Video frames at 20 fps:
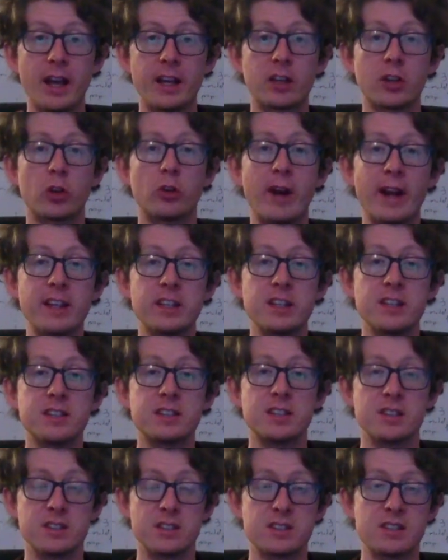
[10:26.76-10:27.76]

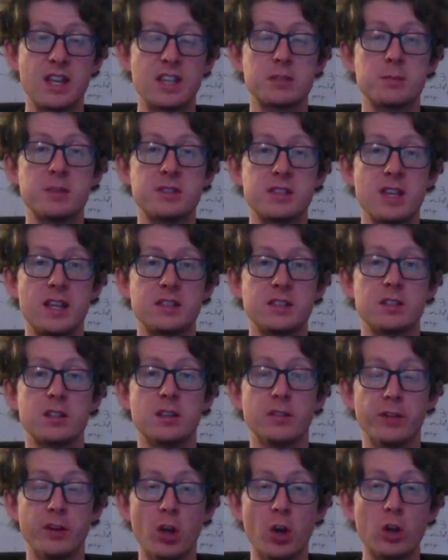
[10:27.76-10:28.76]
correctness is assessment
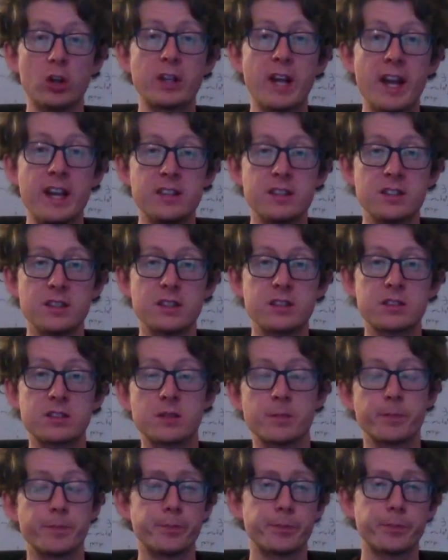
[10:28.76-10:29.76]
sensitive in all cases,
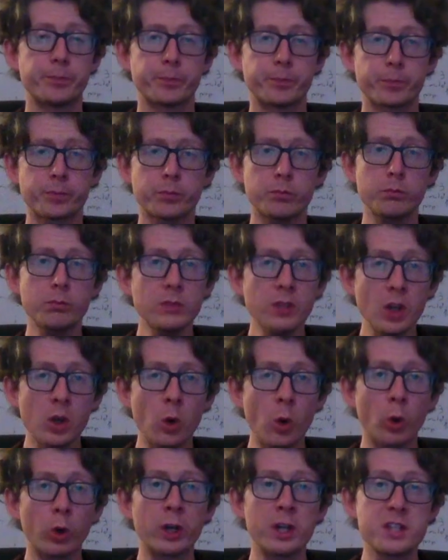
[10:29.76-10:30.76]

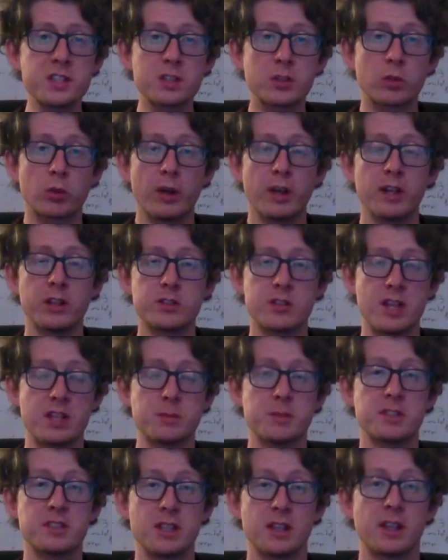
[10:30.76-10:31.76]
or it's
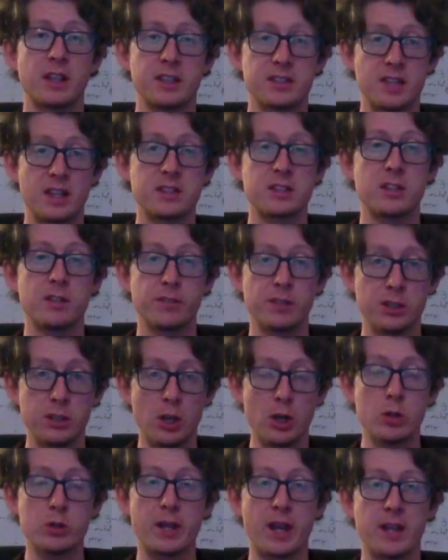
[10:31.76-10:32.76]
assessment sensitive in
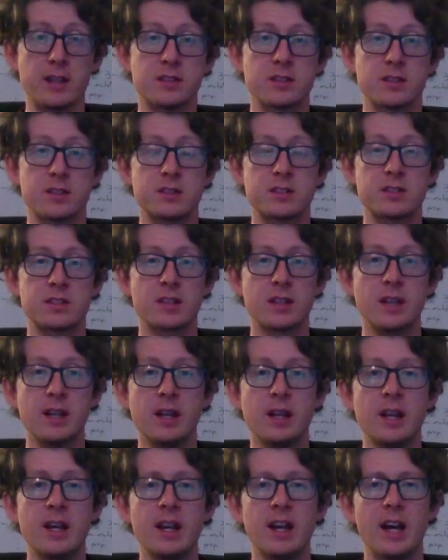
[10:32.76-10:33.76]
no cases.
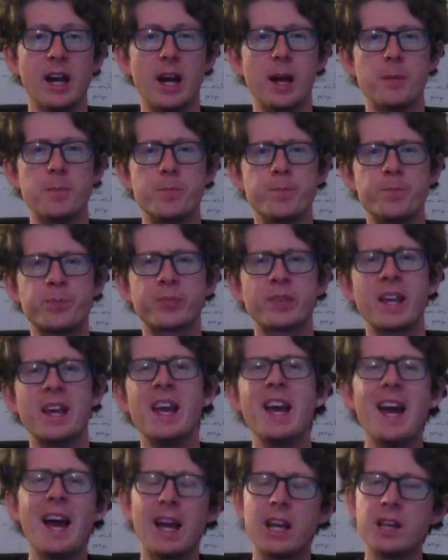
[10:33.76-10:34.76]
Um,
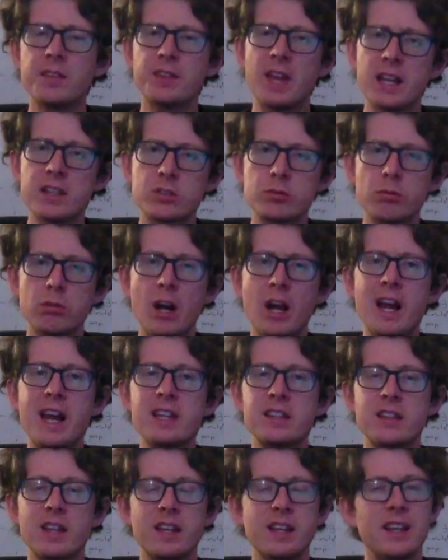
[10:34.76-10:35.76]
and if that's
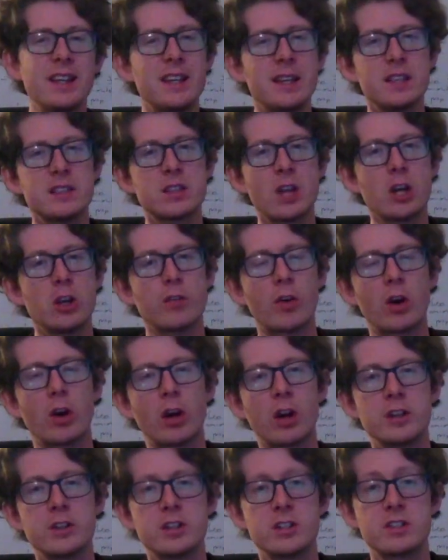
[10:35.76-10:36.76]
right, then it is kind of
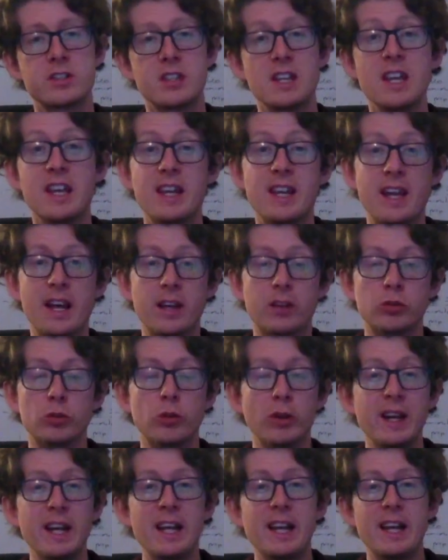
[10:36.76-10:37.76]
hard to see
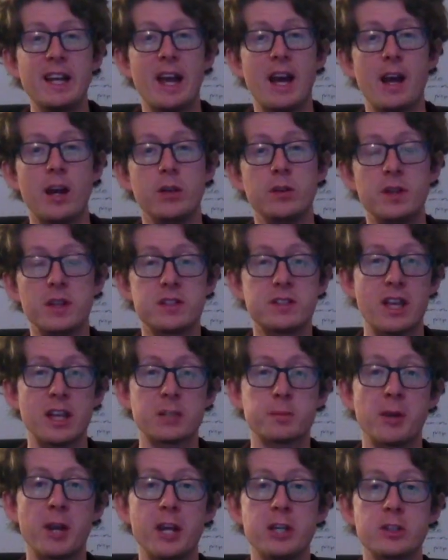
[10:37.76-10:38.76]
really how this
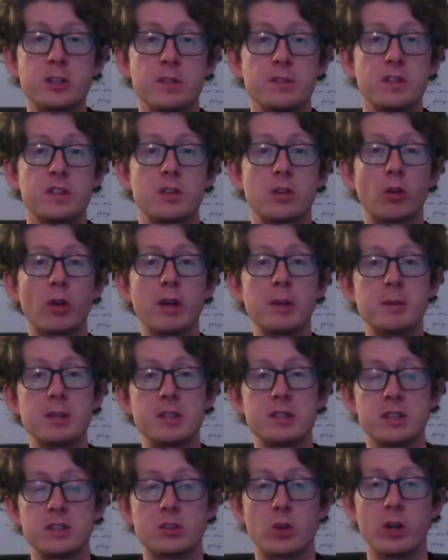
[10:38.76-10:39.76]
explanation of
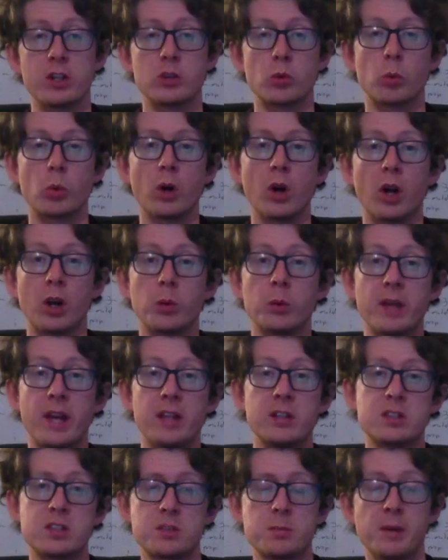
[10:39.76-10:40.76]
disagreement is going to work
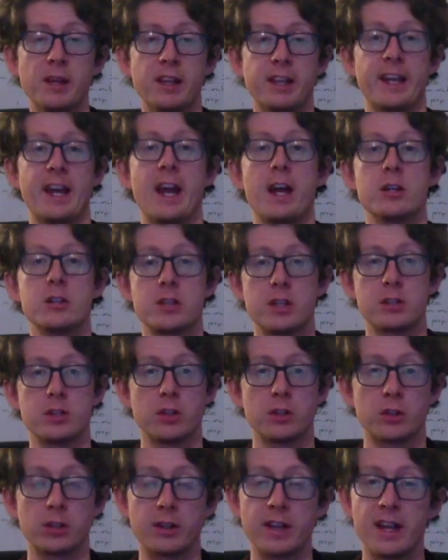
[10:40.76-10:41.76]
without spilling out into
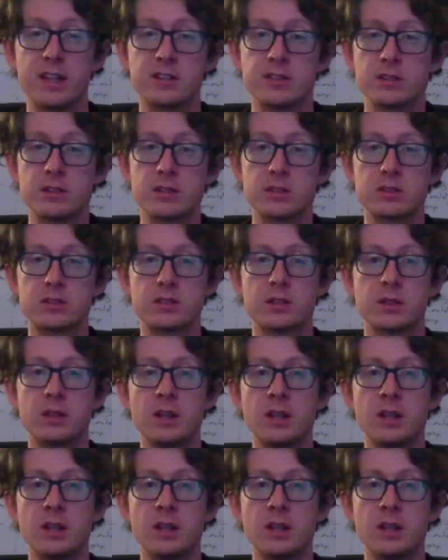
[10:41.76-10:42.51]
other cases.